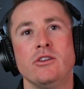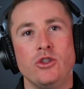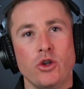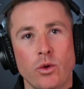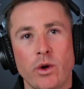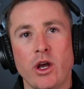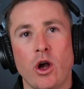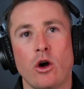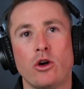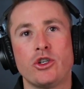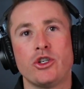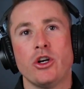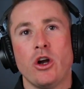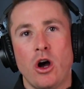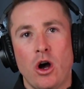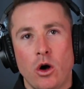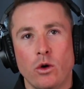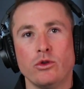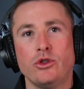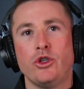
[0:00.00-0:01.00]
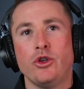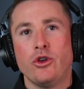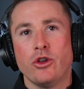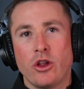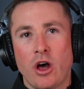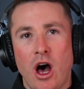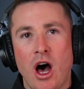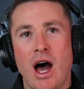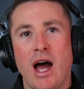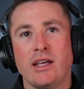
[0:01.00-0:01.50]
Doing auction holds you
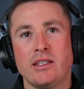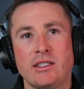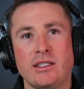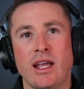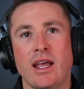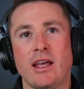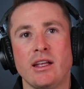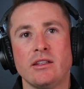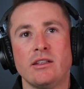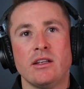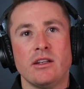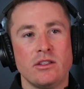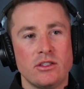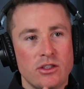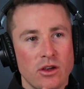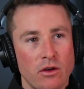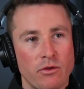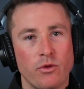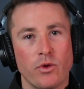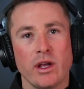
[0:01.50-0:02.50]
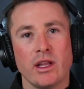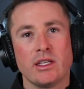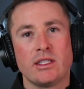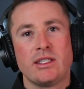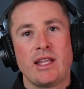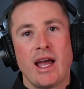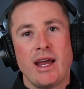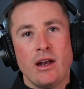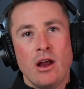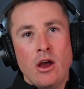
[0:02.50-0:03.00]
to the highest standards of real
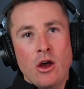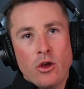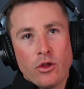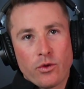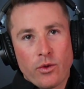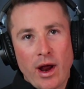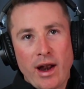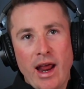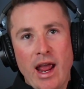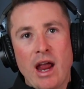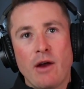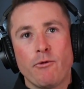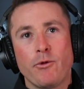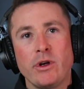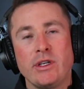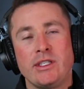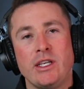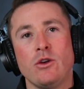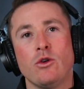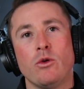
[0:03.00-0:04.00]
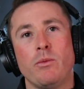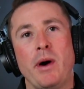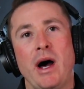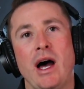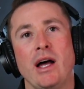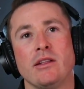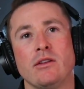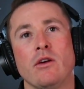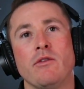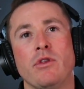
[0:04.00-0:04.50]
estate throughout every single
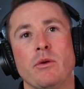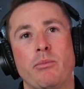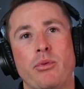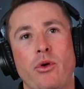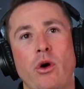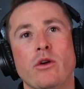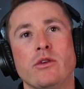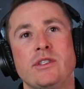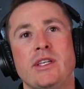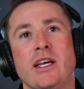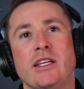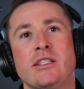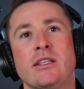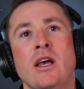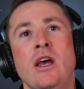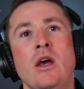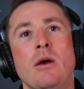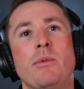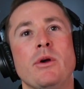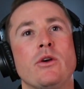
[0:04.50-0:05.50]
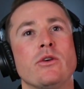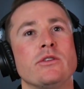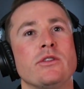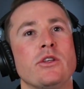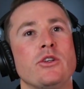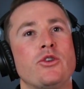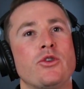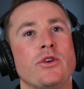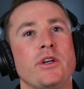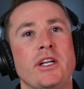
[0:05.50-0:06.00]
part of the process,
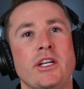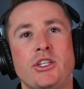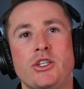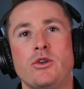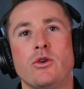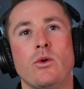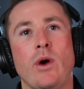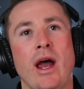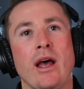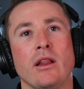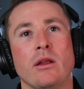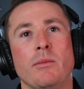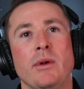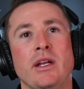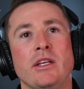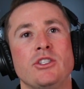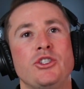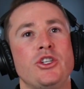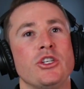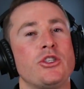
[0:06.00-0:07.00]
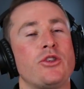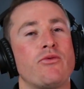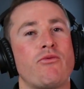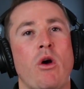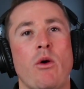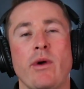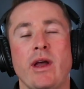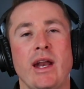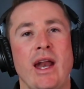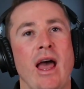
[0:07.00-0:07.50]
because the traditional element is just
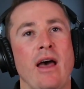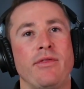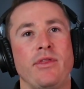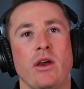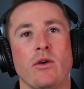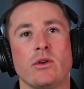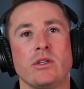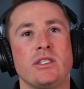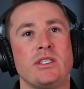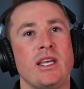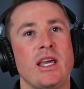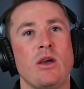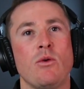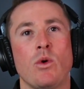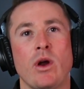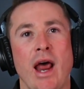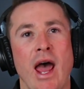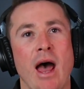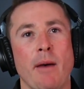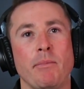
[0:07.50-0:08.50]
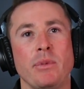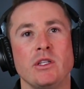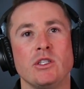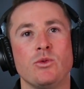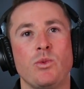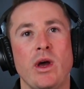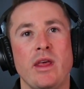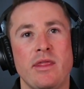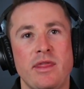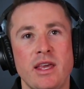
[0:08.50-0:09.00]
throwing it out there and seeing what
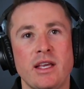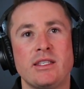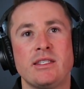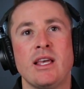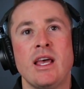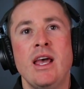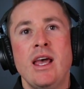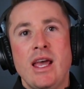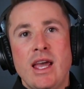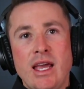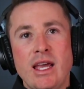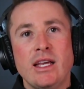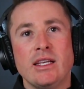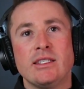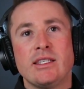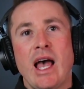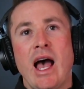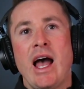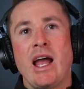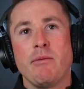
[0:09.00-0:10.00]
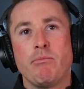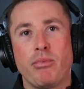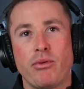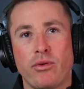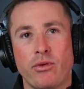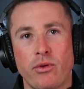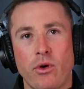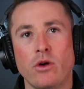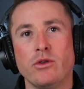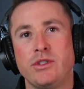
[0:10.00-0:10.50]
happens, where this is a
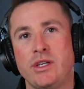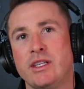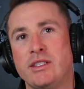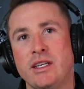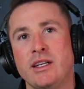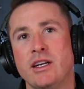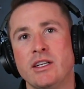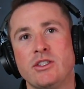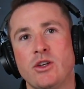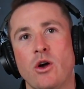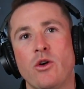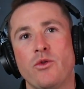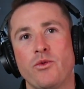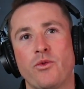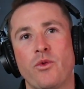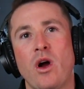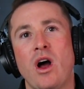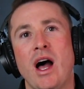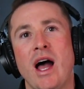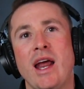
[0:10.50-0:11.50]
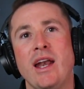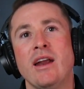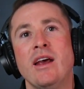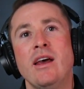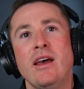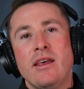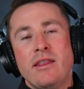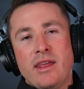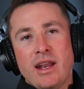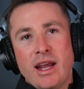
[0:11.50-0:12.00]
process in its own right
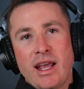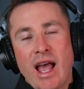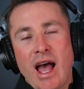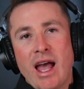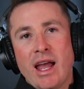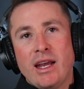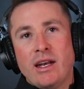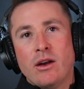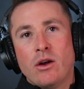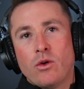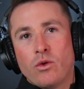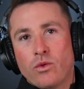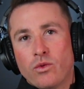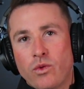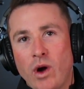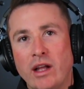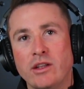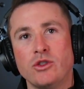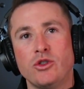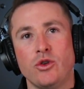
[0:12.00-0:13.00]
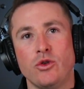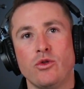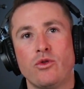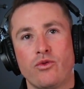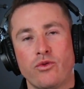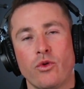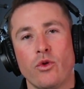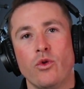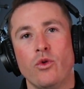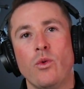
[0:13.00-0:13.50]
that, again, runs you
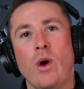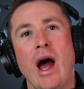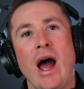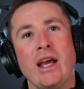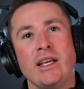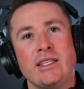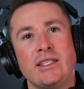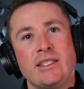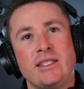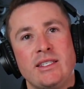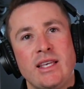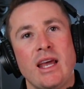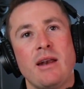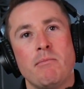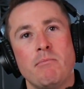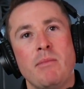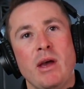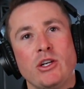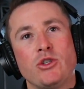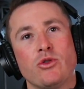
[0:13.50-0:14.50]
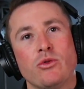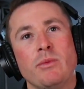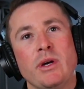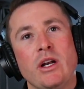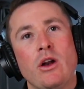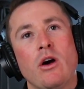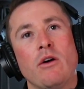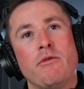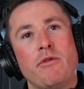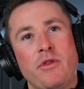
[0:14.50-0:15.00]
through a set
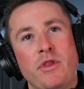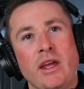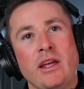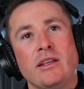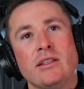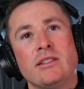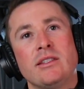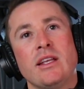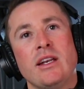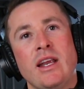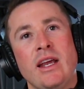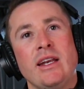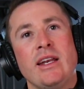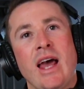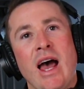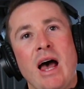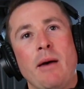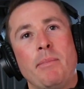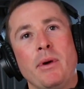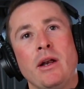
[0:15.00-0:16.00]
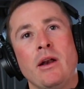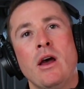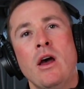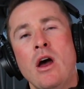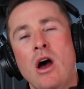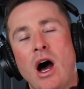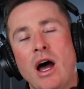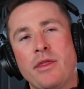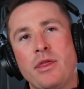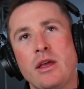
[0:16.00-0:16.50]
measurement of things that need to happen.
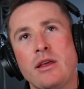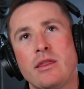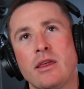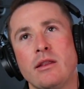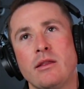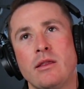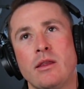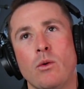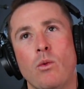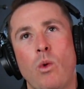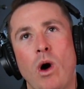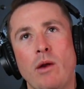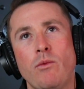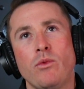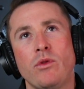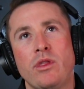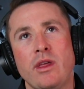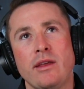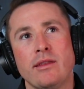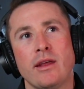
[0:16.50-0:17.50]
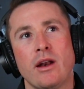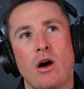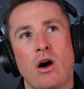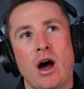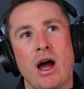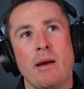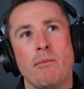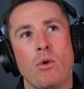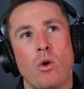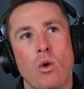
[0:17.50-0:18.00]
Yeah. I think that the one thing that
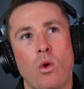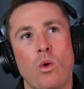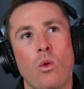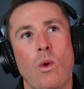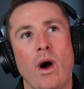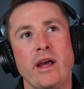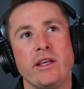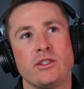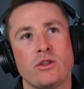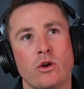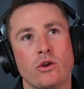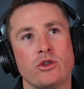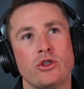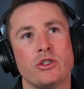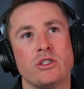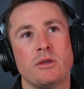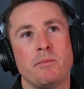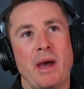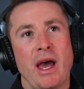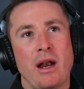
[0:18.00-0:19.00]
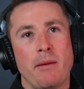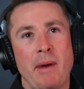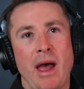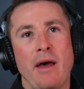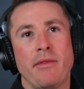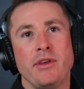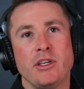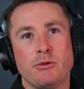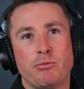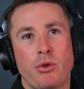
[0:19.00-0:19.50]
I'm always conscious
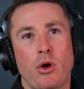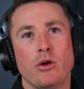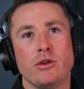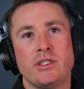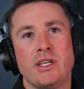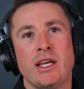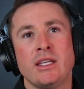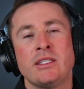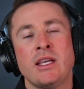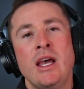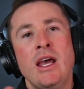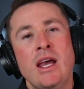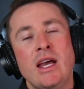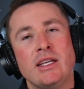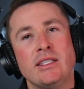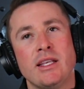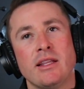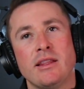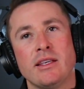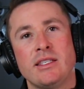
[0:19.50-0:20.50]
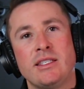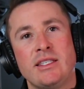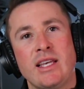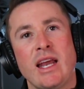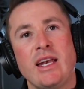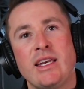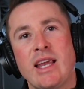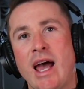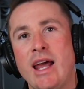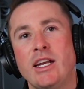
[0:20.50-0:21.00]
about this process is that the
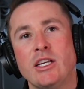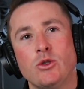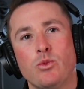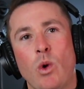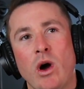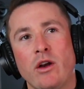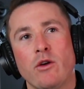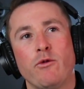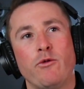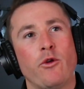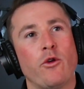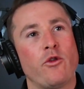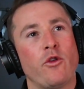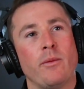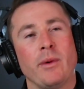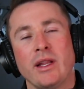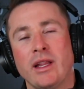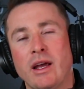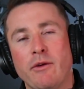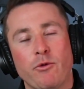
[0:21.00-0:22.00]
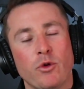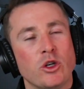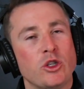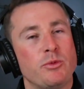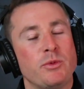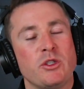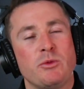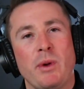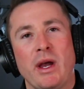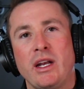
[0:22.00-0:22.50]
set date is wonderful from a
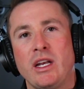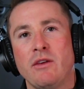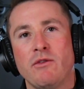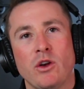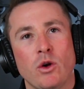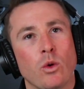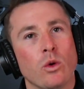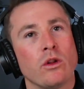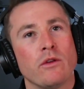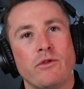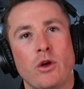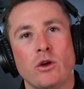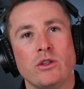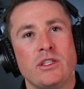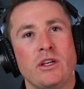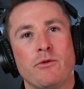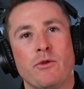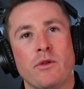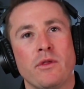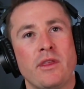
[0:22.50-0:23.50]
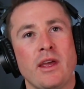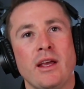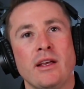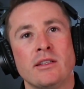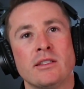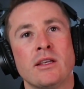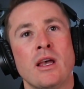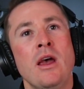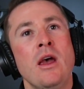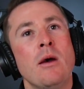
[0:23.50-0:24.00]
leverage perspective and all of those different
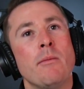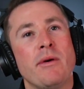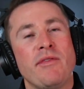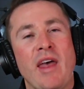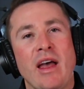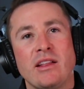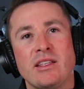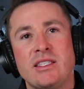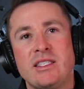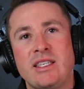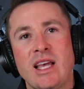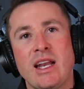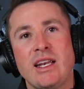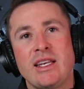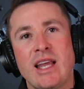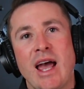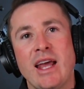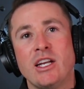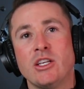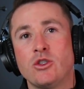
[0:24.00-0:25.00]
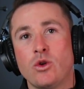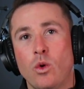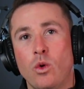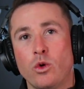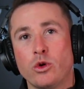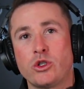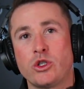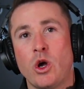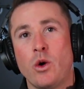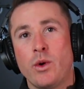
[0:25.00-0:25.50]
things, but that set date is
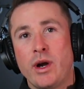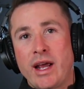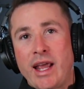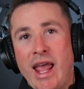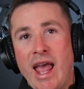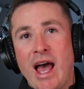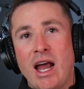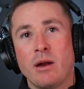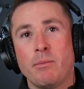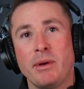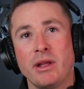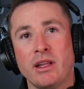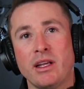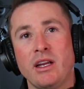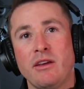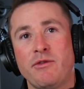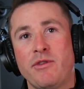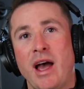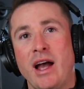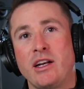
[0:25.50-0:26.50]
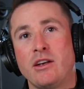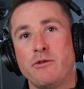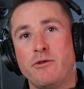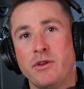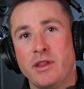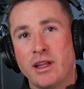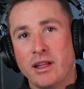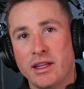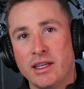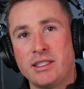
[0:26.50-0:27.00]
also an accountability factor
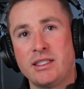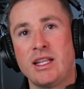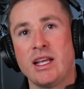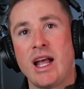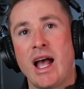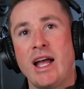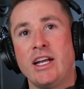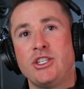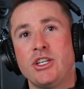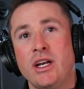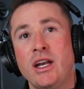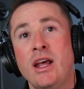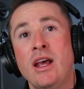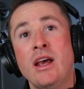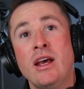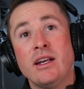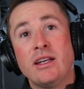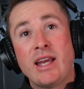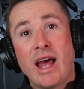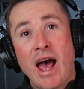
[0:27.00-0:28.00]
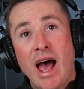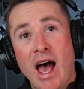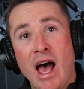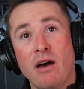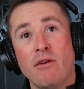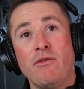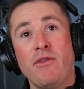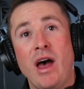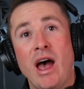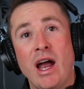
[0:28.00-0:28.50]
for the listing agent to
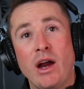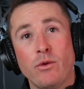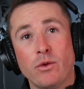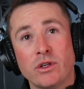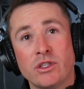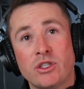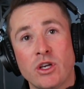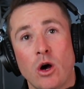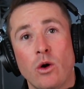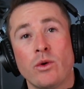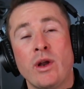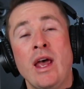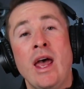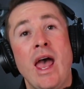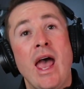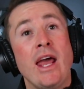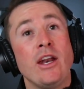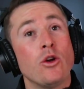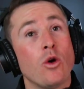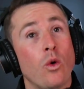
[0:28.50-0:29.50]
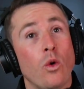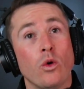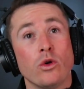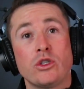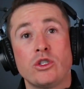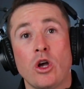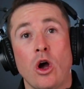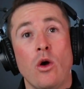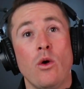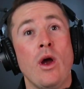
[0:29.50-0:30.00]
have a result and to
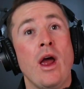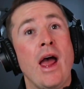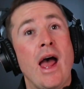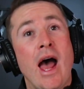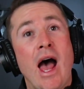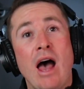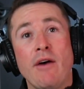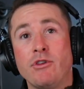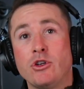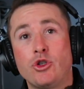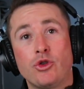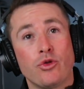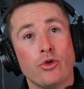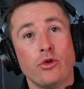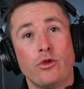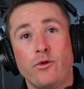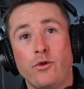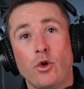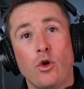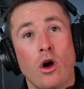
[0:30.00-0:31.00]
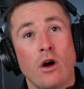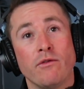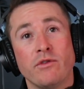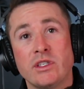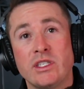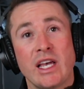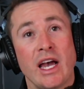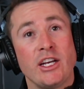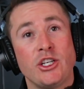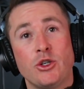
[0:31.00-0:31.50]
also have a truthful
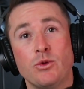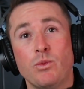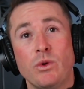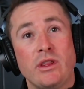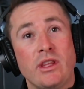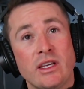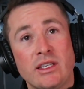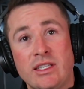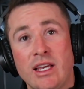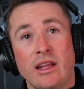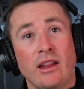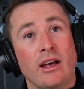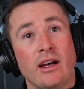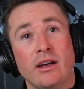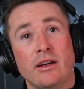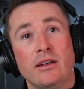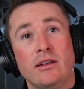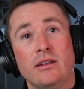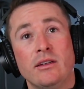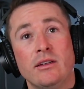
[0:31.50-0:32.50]
conversation with their seller.